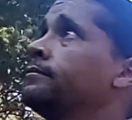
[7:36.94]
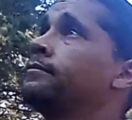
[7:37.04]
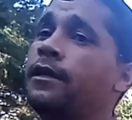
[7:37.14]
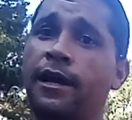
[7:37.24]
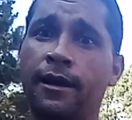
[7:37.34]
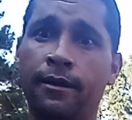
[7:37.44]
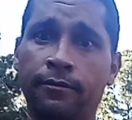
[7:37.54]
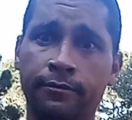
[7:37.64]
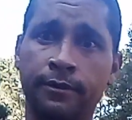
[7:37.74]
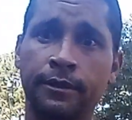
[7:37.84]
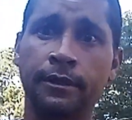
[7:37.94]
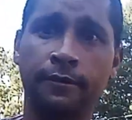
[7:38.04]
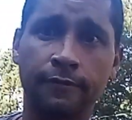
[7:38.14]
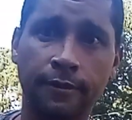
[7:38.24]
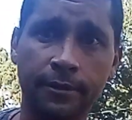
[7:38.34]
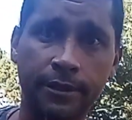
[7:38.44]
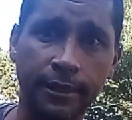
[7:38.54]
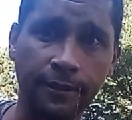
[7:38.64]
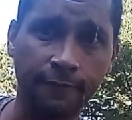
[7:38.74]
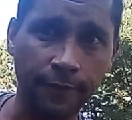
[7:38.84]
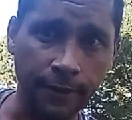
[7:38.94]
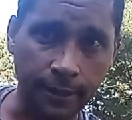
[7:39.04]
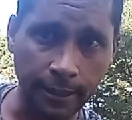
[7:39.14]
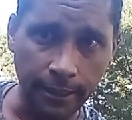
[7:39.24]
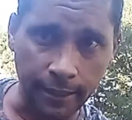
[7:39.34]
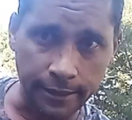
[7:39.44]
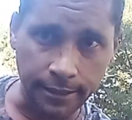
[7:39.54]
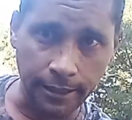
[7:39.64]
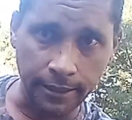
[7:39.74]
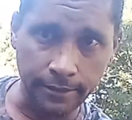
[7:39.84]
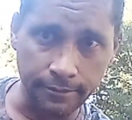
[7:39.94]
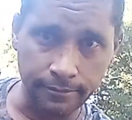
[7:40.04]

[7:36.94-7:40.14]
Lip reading: Now, for my 10-foot ugly stick,